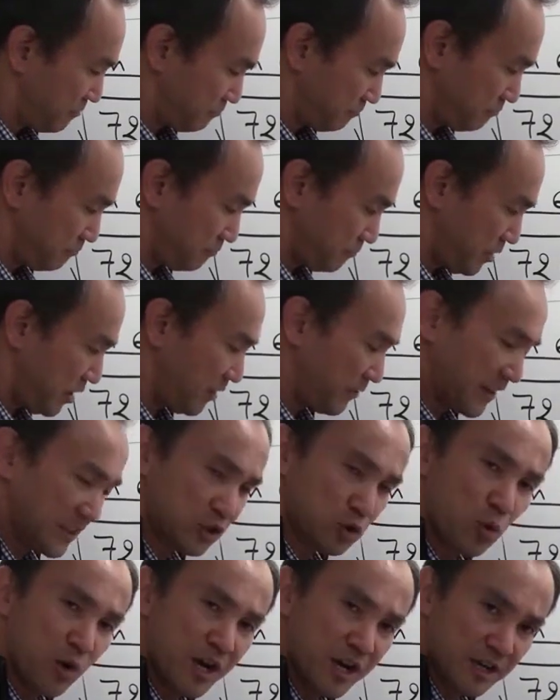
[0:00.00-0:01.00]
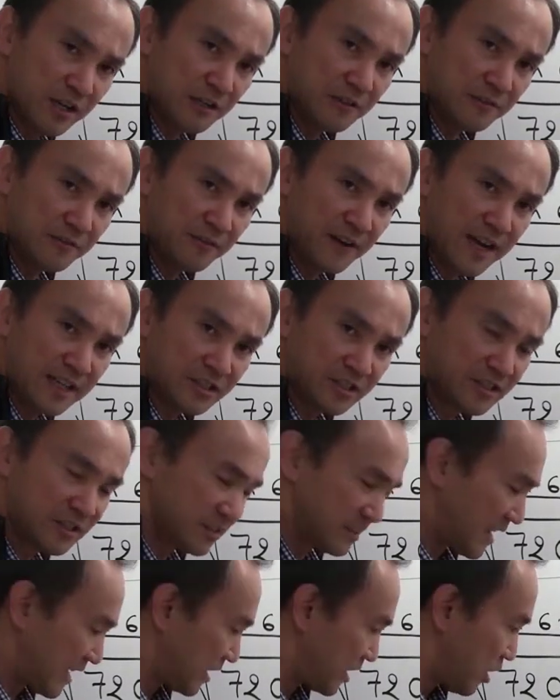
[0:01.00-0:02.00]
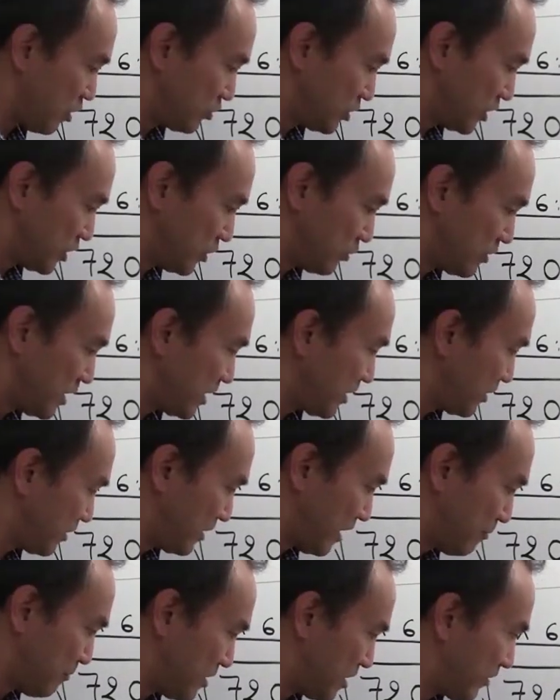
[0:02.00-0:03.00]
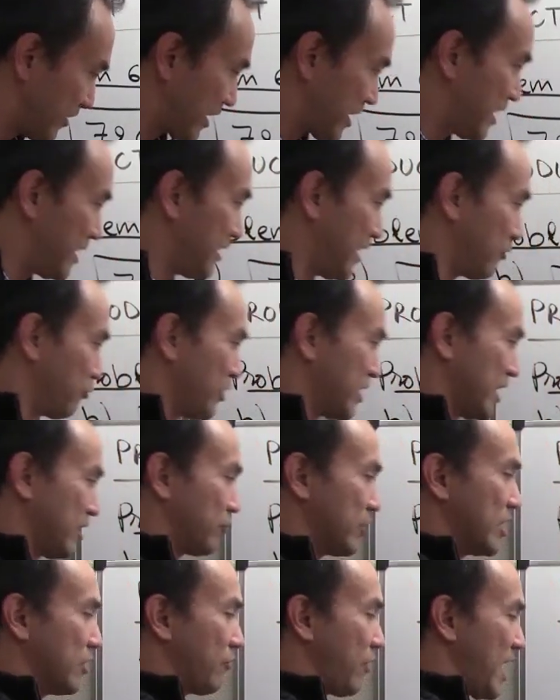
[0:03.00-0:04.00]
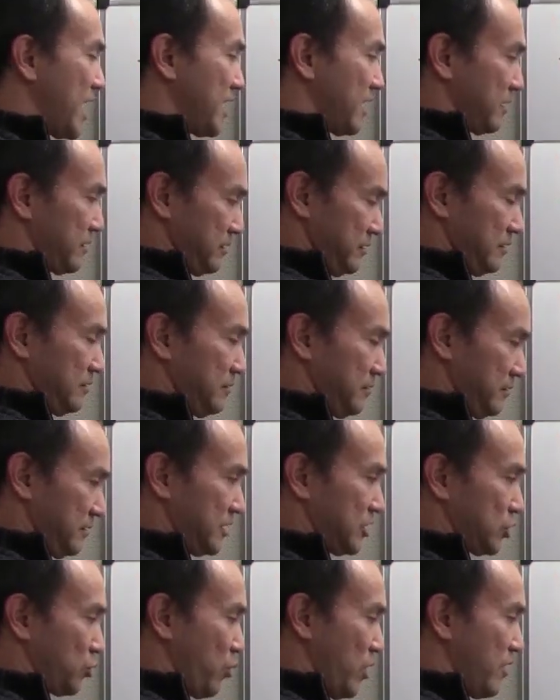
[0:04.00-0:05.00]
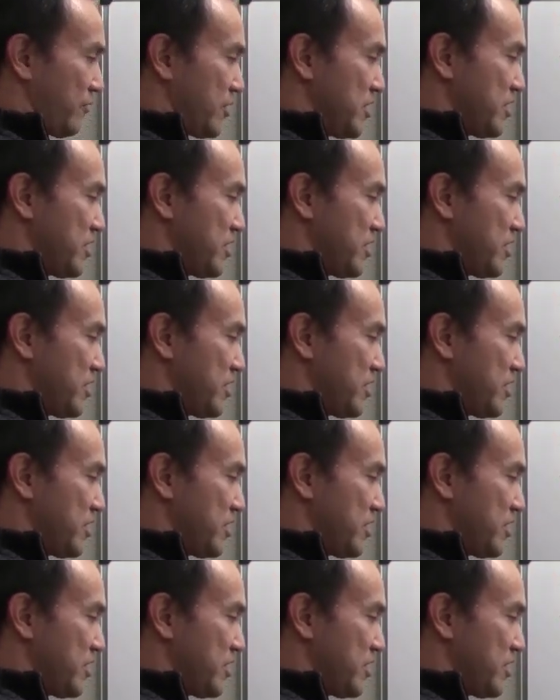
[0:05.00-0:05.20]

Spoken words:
perfect square factor that goes into this number right here, then we can rewrite the square root